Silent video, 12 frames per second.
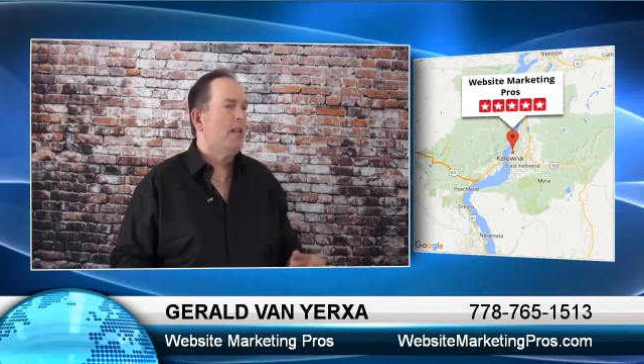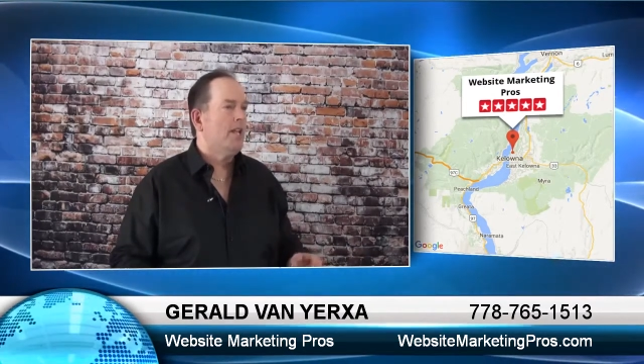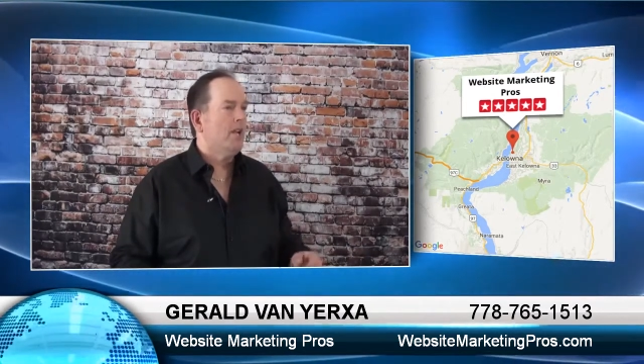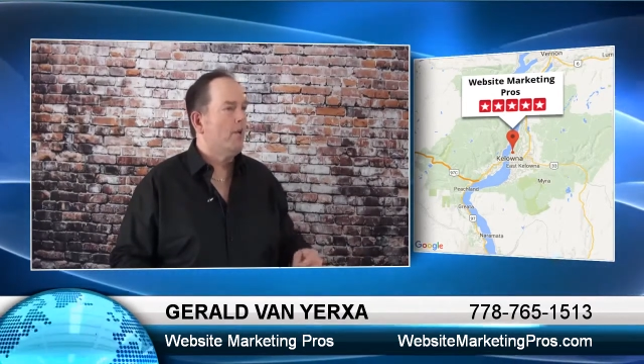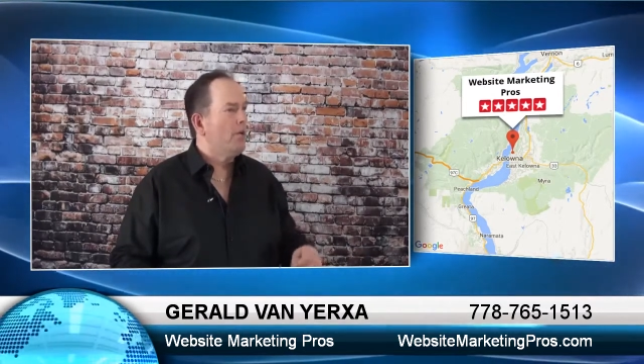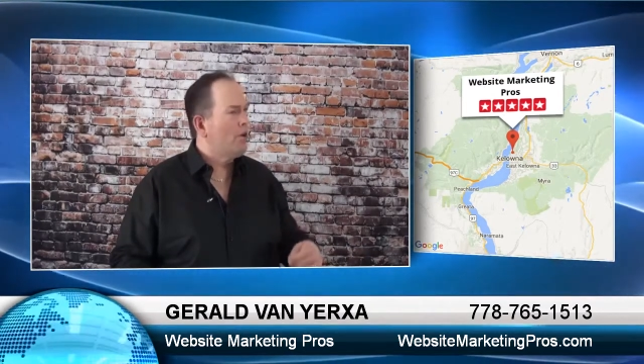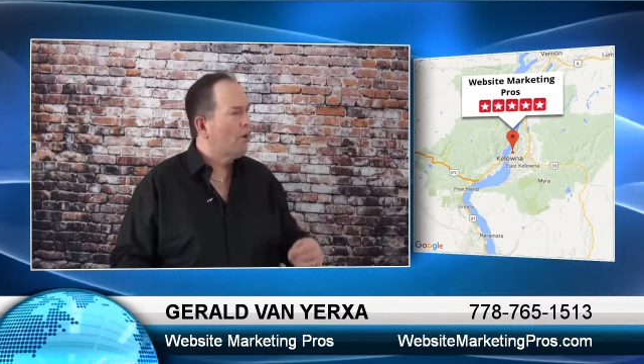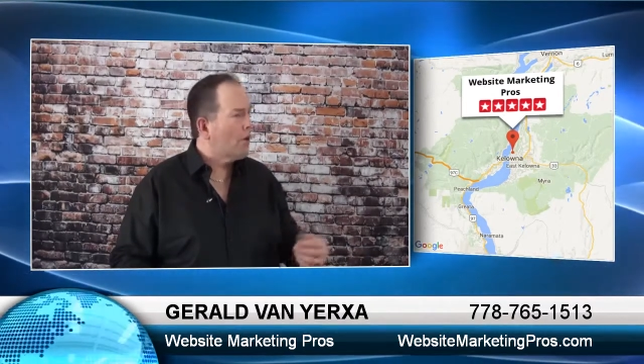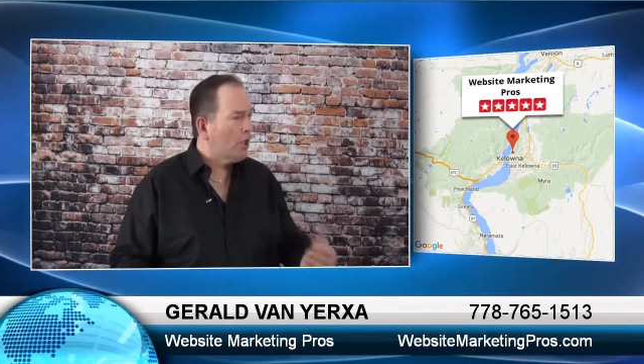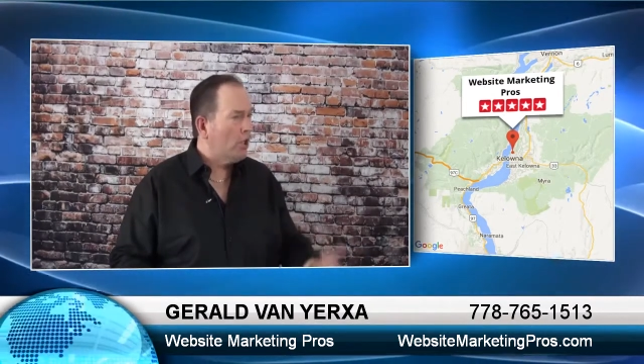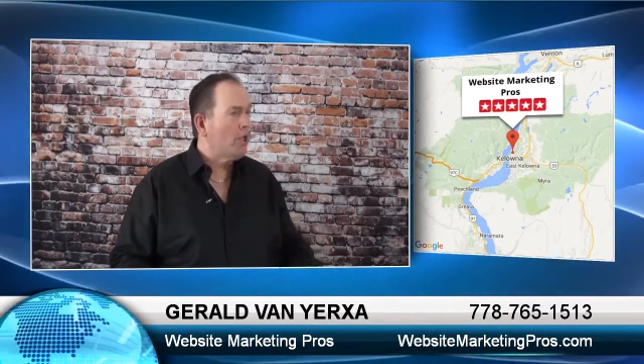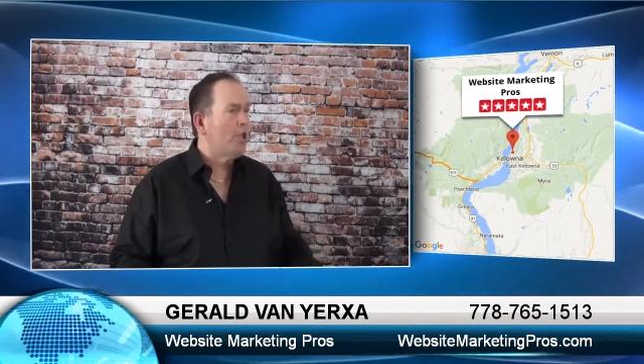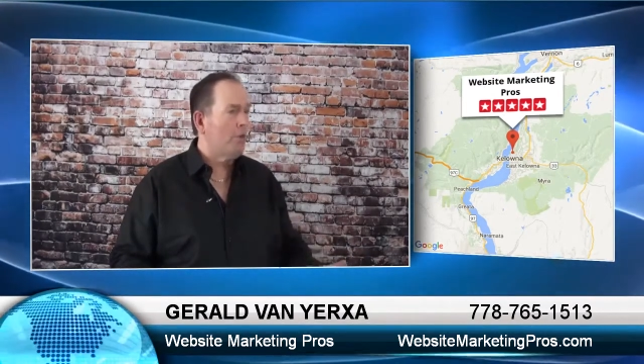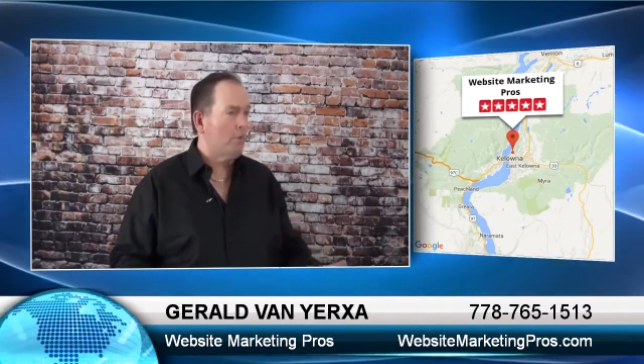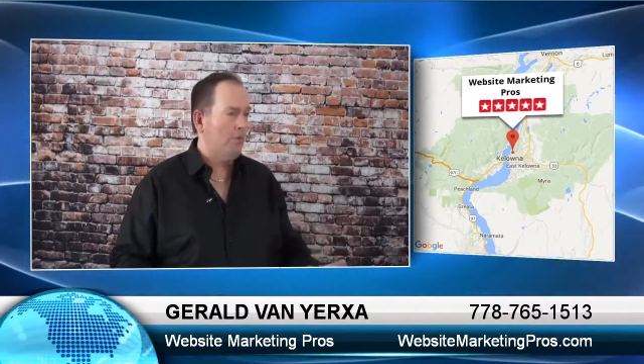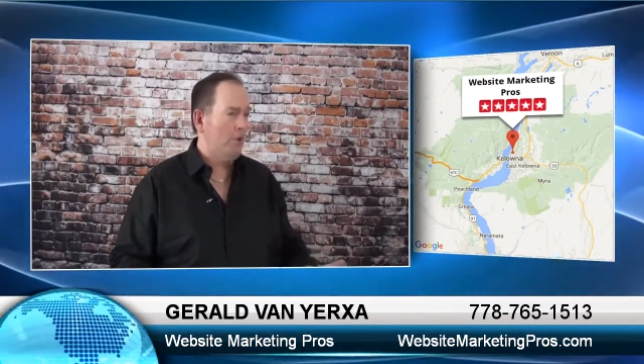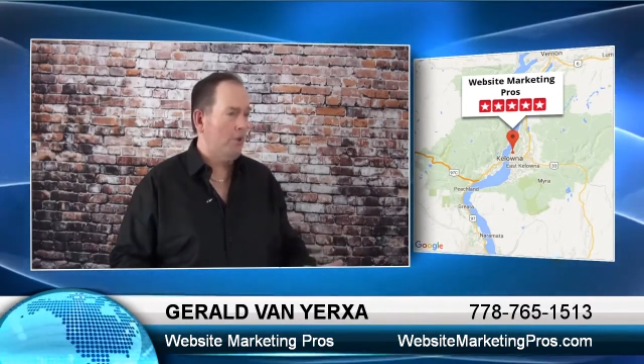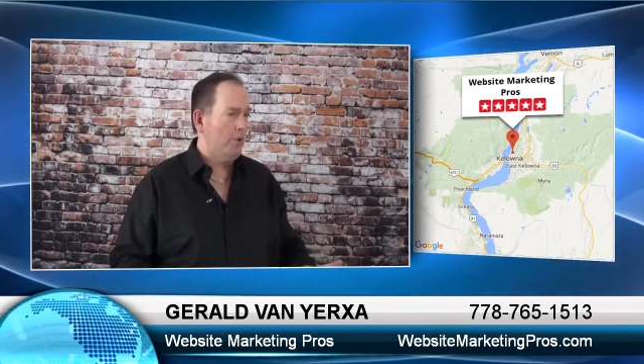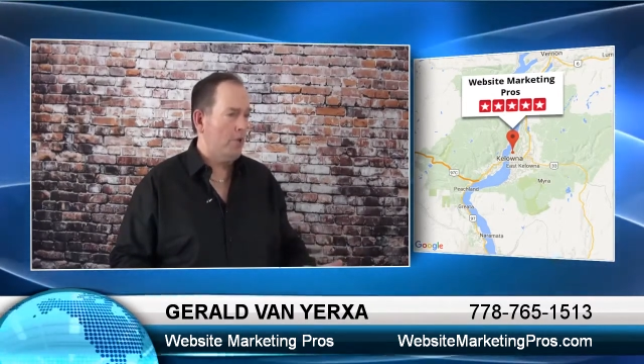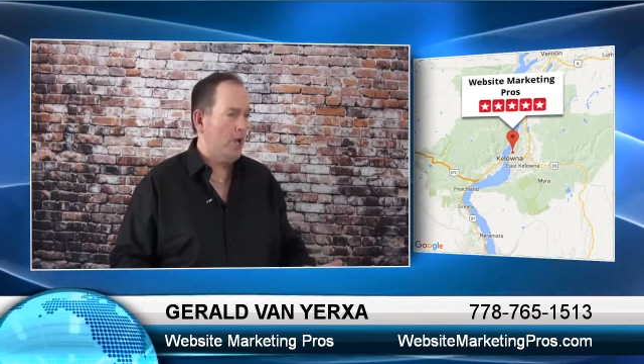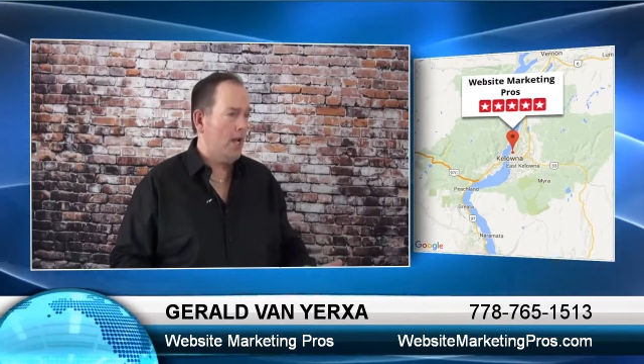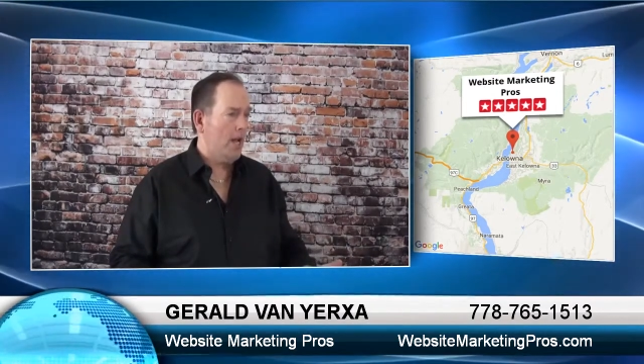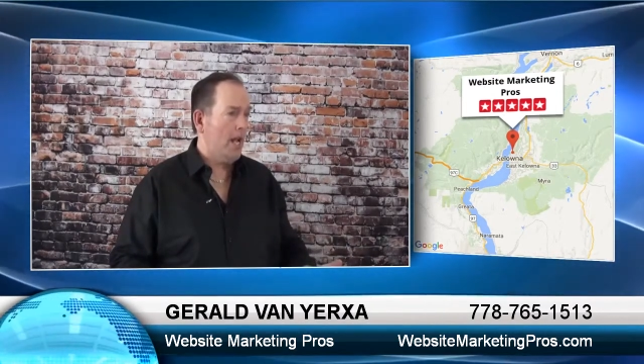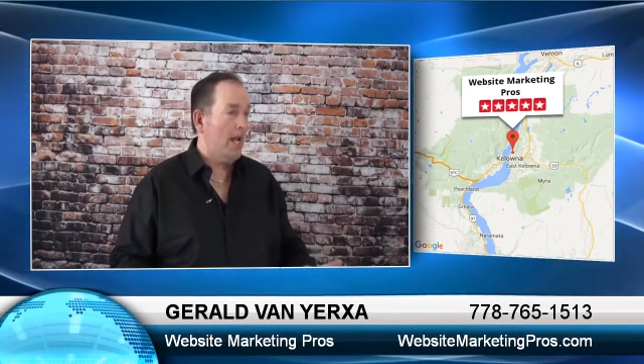you know, you're going to look at the reviews
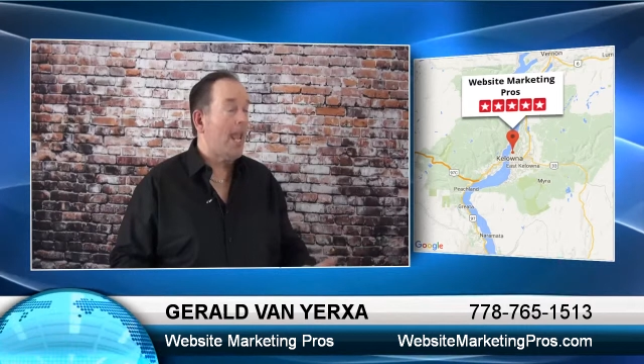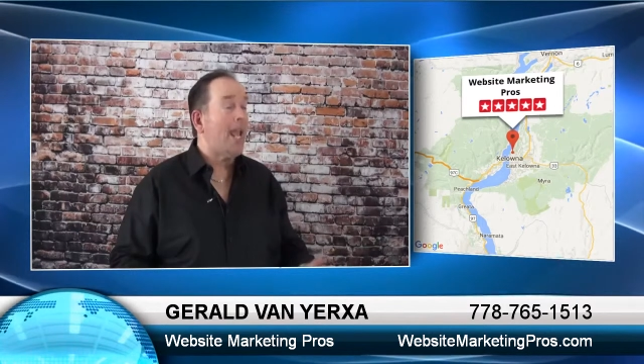online